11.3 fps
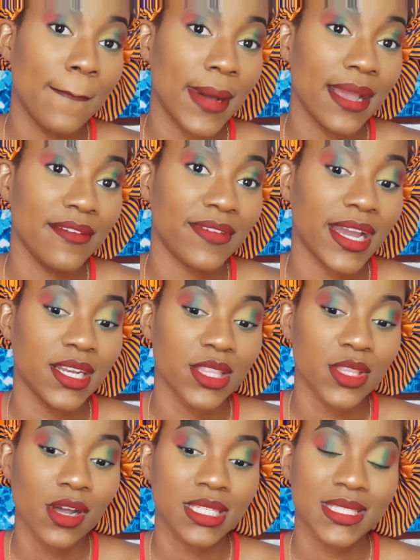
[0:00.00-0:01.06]
my final
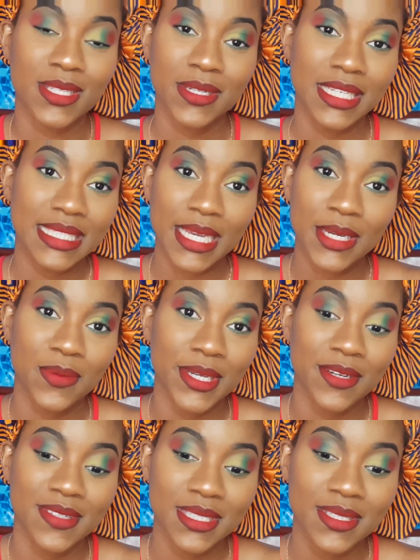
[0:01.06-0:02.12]
thoughts on the
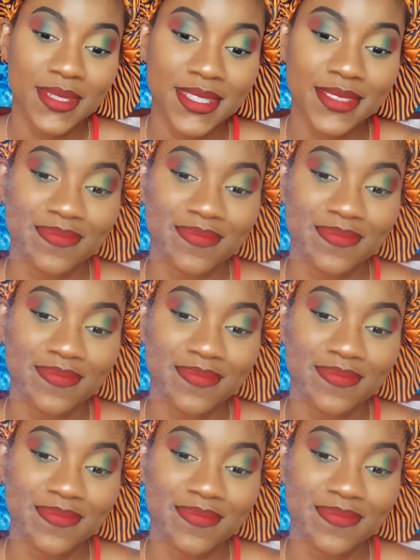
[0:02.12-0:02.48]
takeaway of this look.